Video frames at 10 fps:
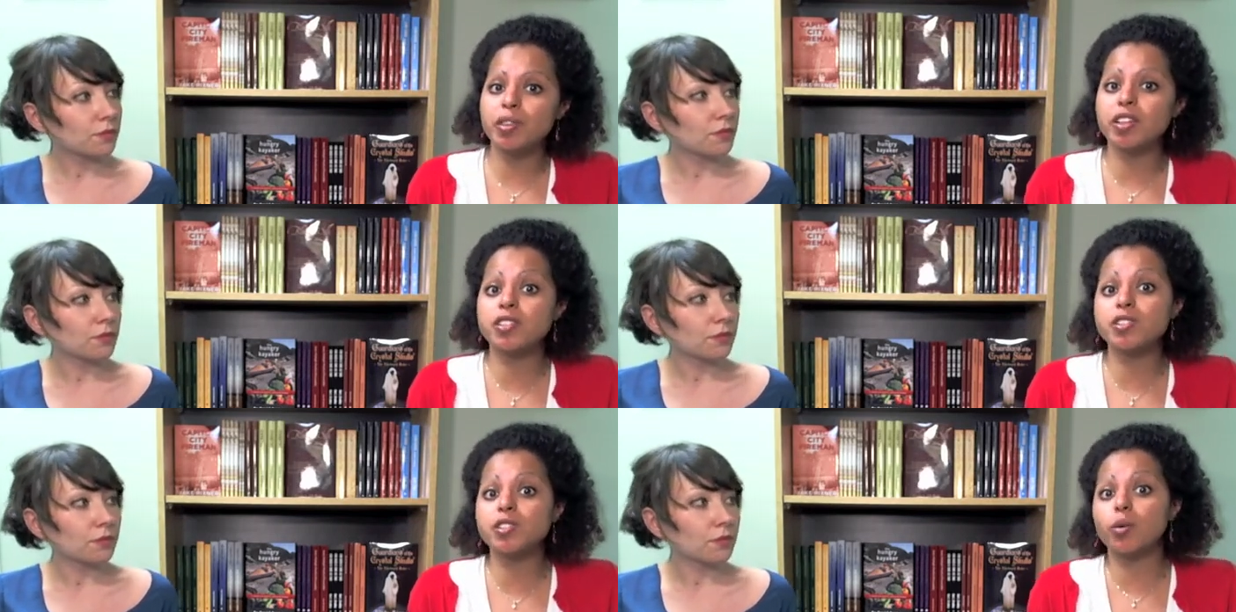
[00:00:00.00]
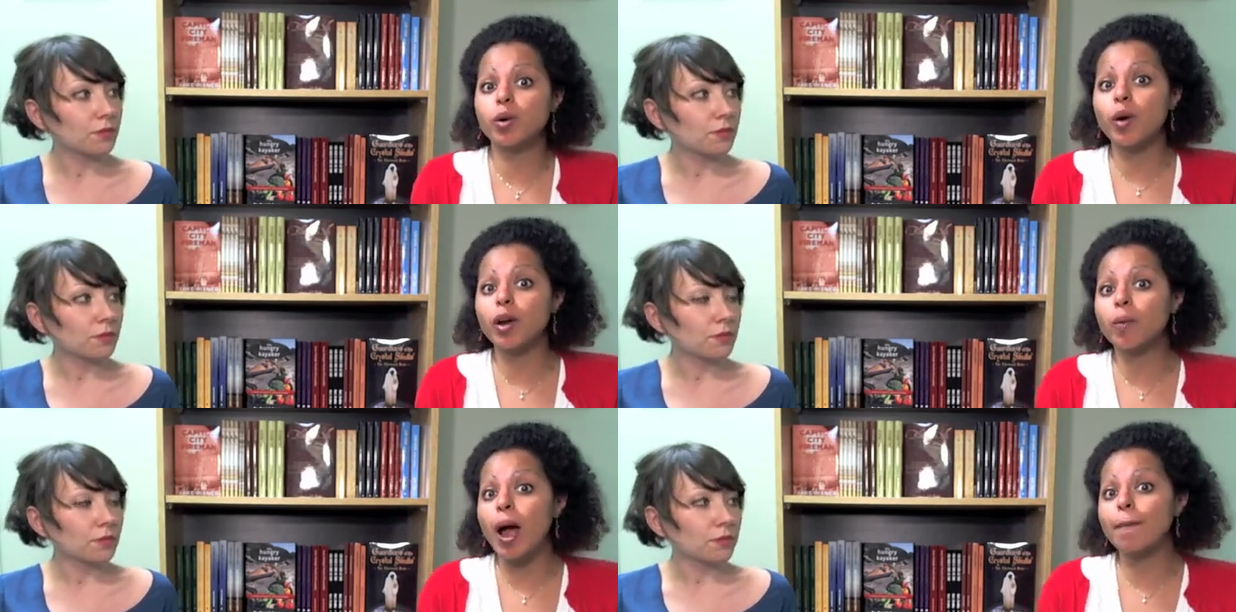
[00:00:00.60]
Speaker 1: this, so we want
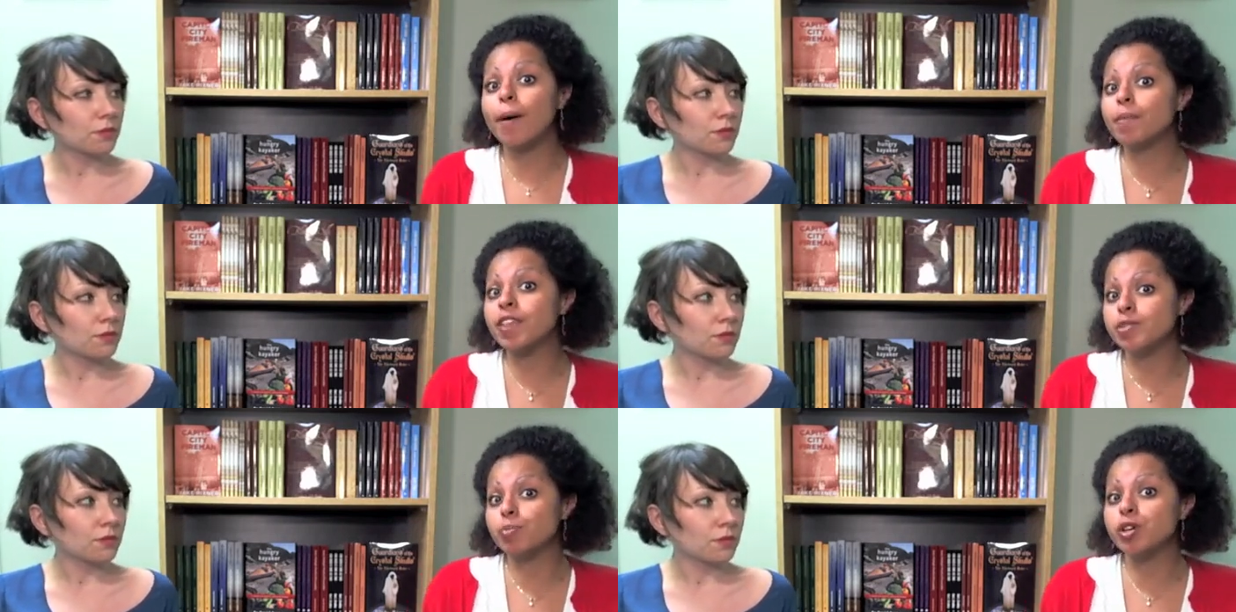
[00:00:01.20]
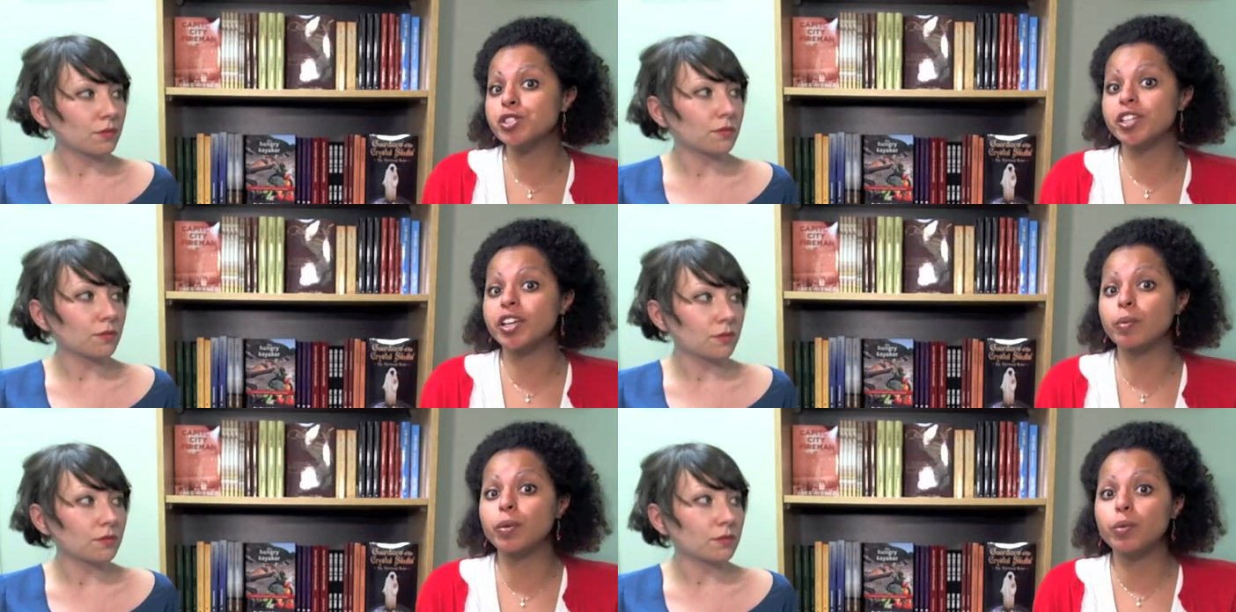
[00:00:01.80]
to wrap up this portion
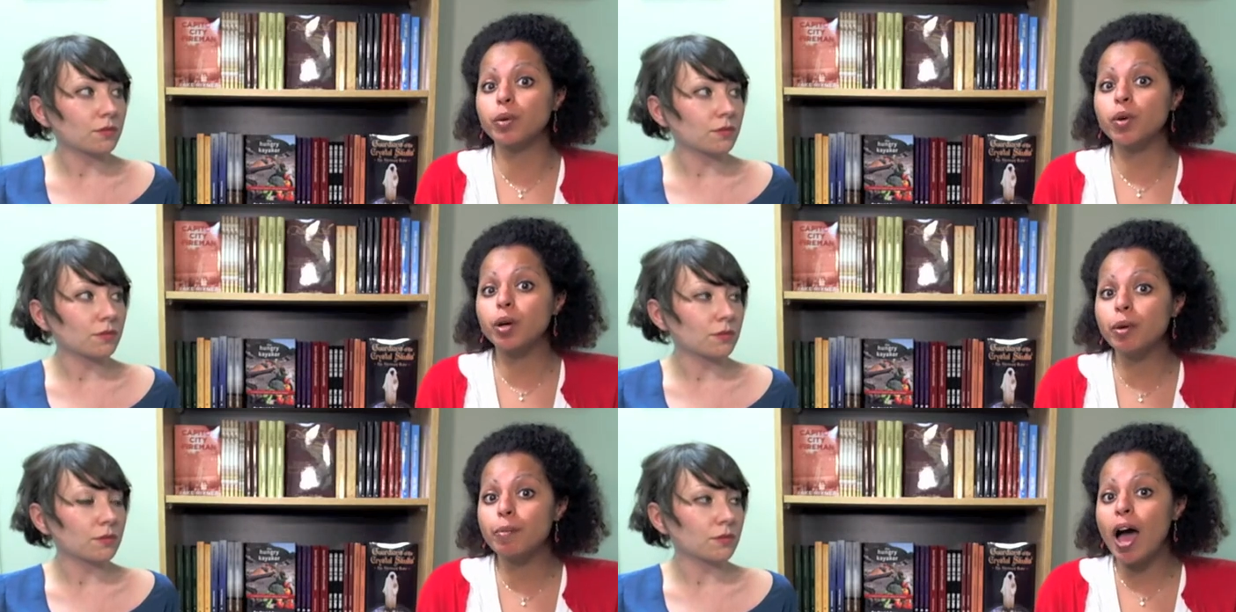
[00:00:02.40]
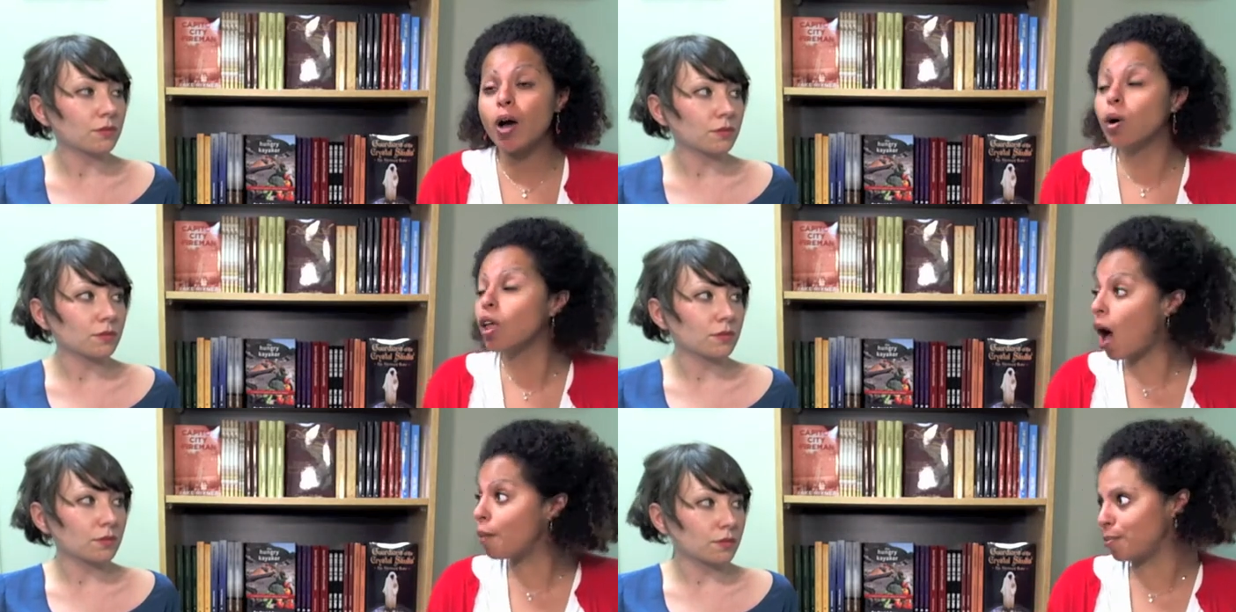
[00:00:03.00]
here, but we will be back. Well,
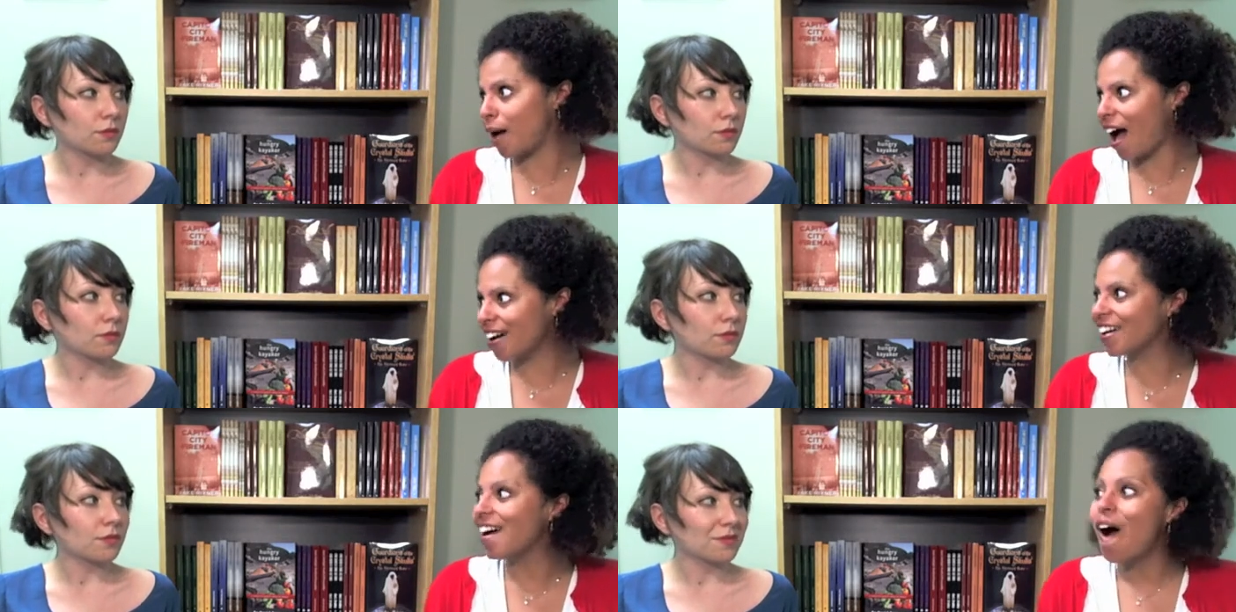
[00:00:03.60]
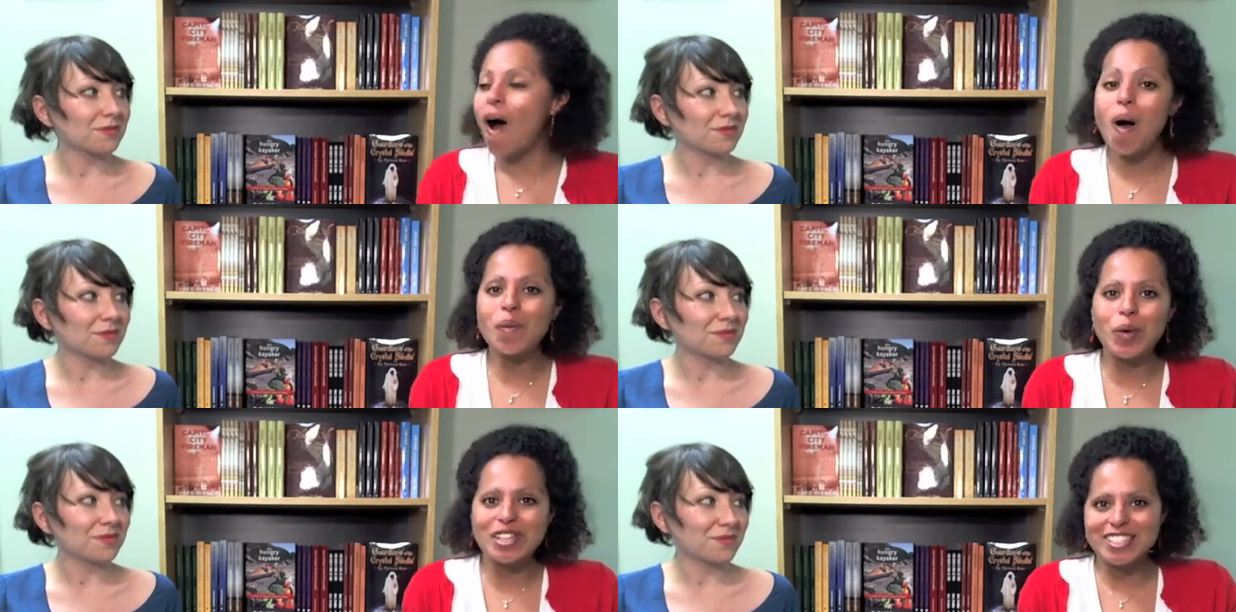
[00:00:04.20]
I'll be back
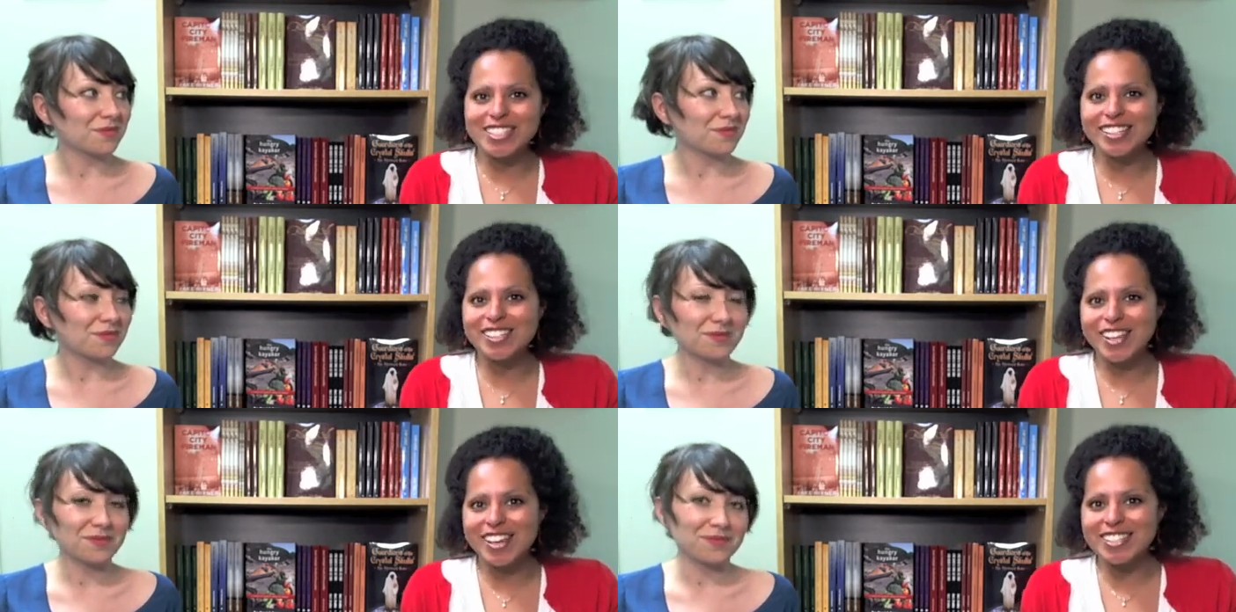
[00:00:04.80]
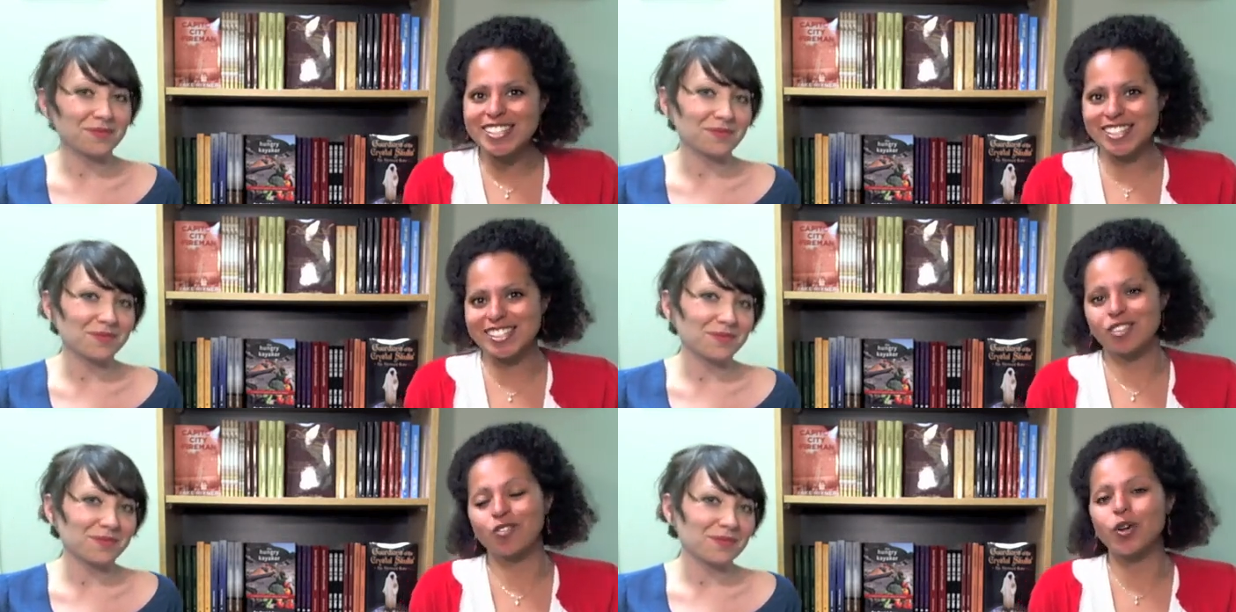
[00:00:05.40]
on Wednesday, July
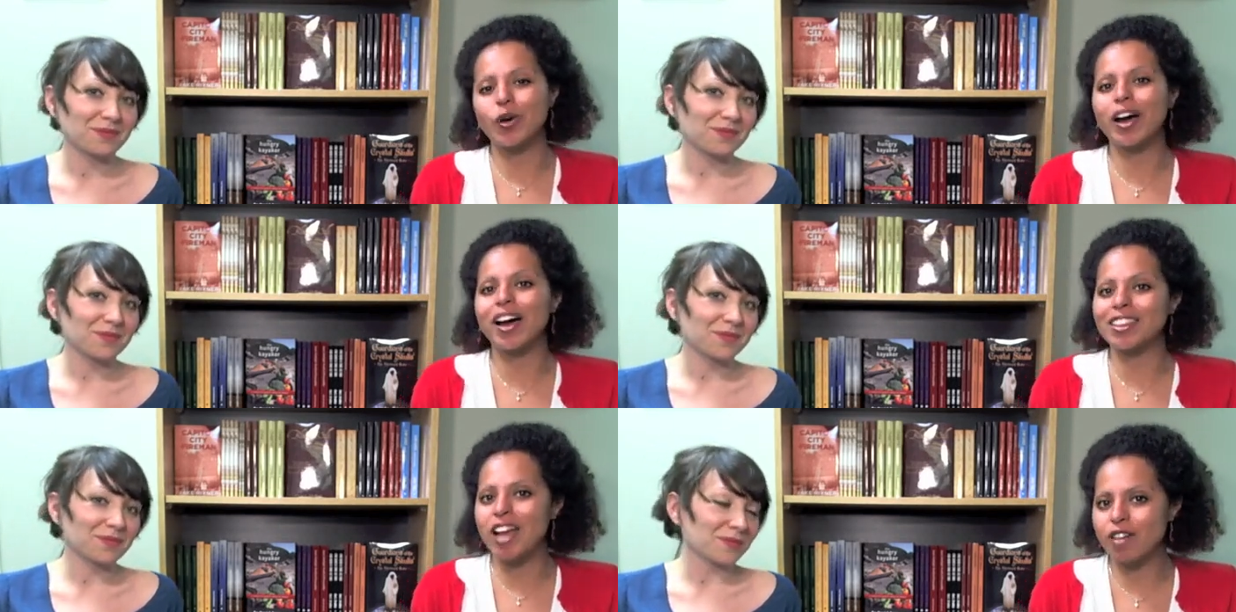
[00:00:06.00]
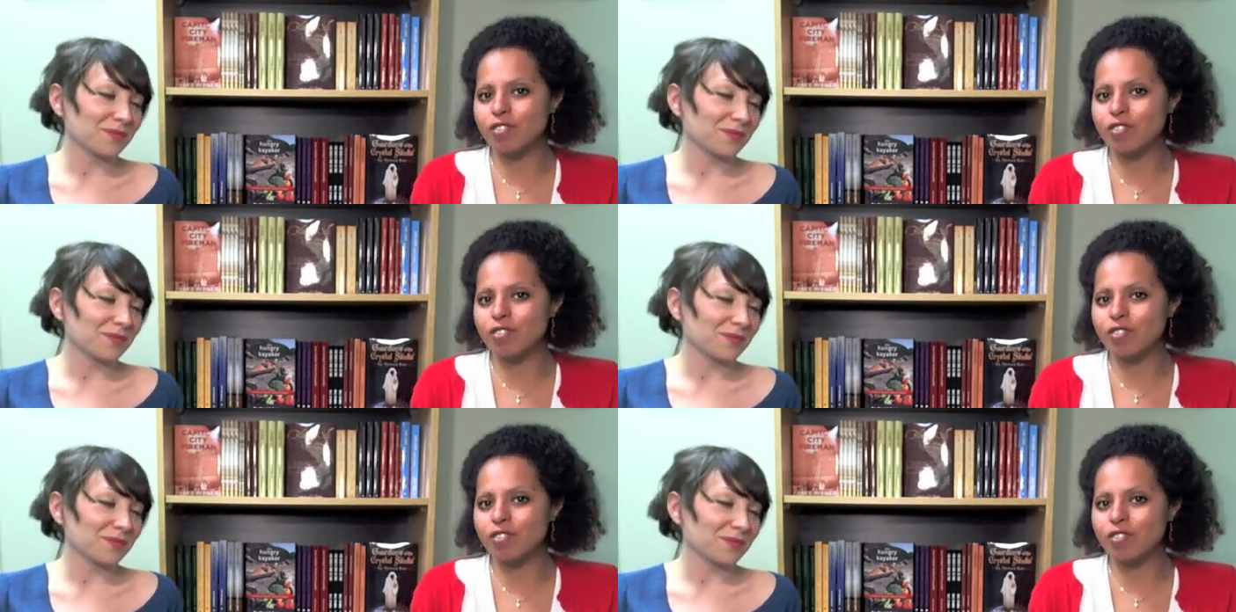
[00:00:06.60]
6th for a live